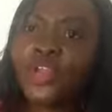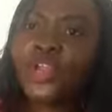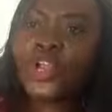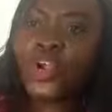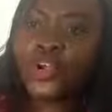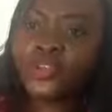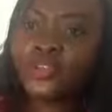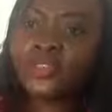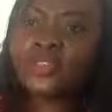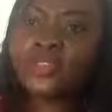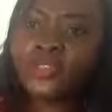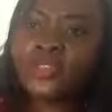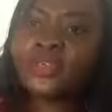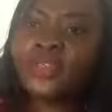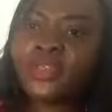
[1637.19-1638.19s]

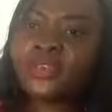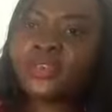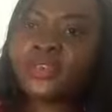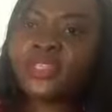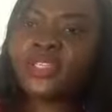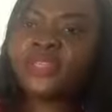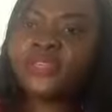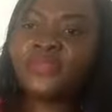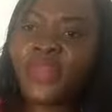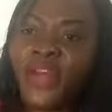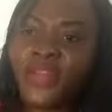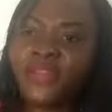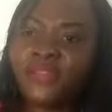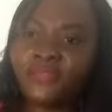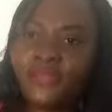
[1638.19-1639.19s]
Continue with the routine you've
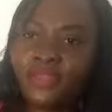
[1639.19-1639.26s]
had every